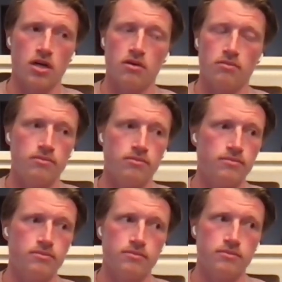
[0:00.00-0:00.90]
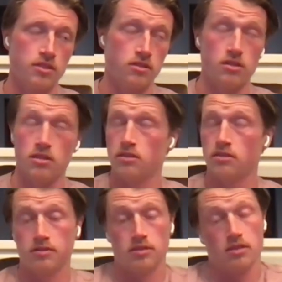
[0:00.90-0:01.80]
um, it's it,
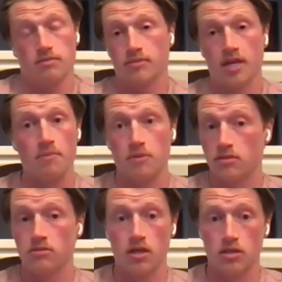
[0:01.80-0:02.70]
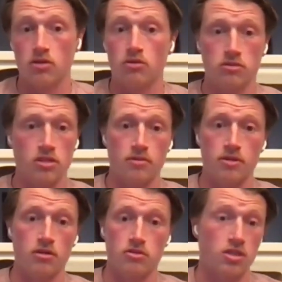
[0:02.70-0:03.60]
you know happened a long time
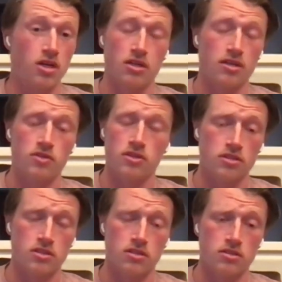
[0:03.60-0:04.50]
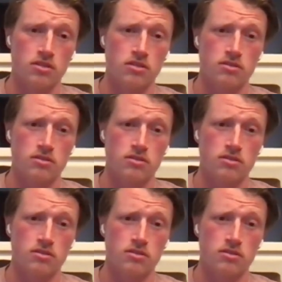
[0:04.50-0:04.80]
ago, so I can't give you an honest answer.